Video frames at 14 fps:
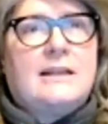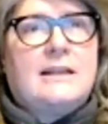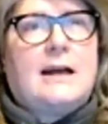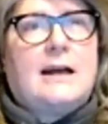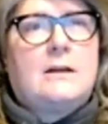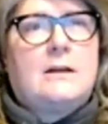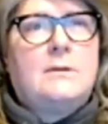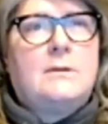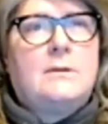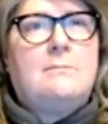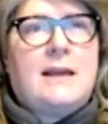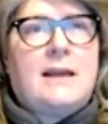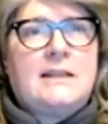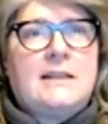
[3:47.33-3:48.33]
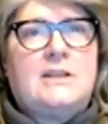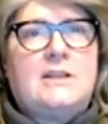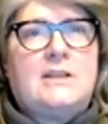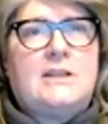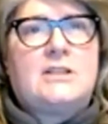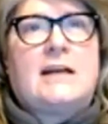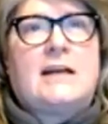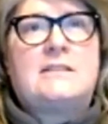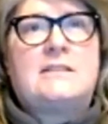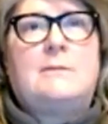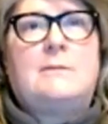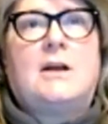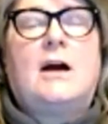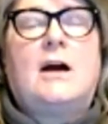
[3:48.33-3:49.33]
How do we manage that same
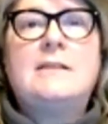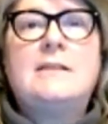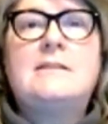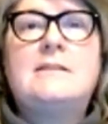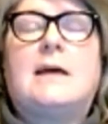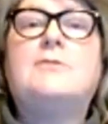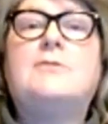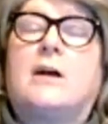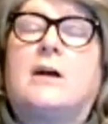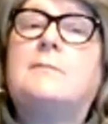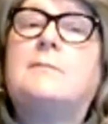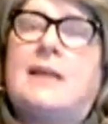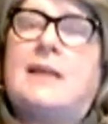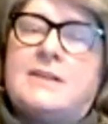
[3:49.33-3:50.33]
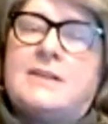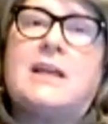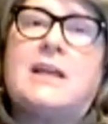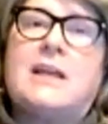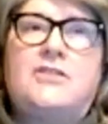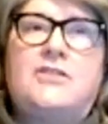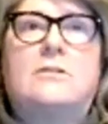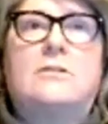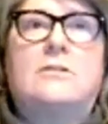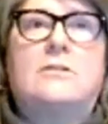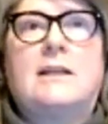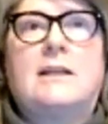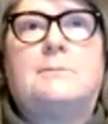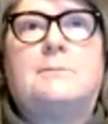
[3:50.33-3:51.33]
concept from an education or a
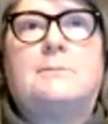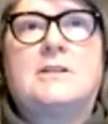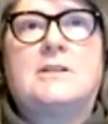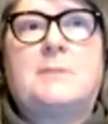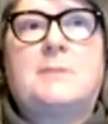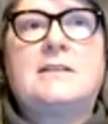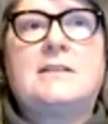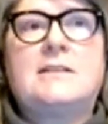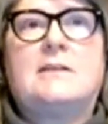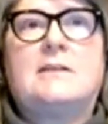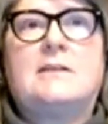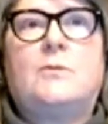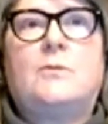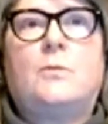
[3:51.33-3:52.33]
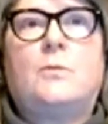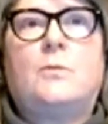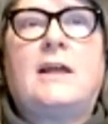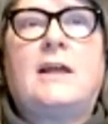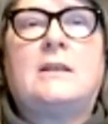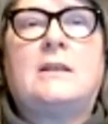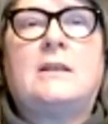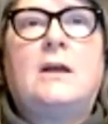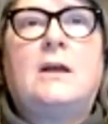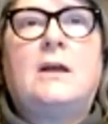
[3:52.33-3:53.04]
marketing perspective when